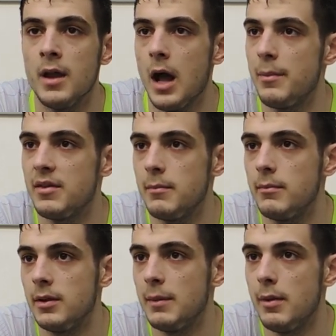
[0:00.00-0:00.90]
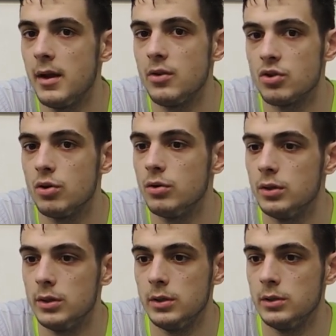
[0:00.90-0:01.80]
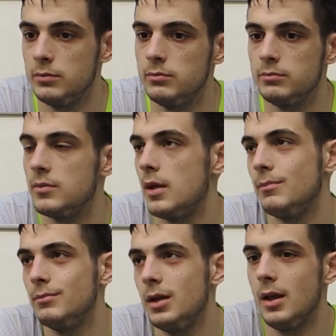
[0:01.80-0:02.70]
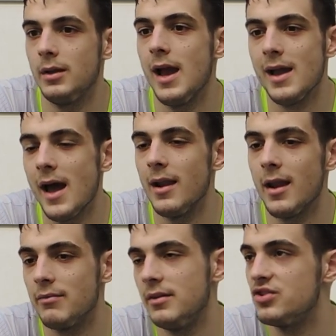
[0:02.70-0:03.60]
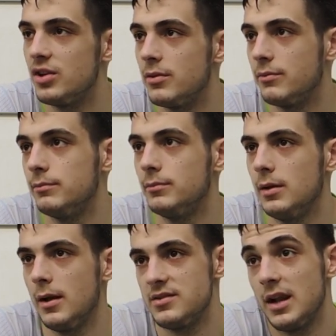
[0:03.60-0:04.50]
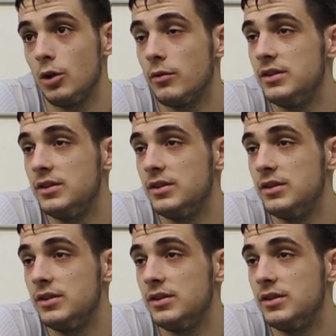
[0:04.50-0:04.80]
helping them get better. So it got a lot of easier. I started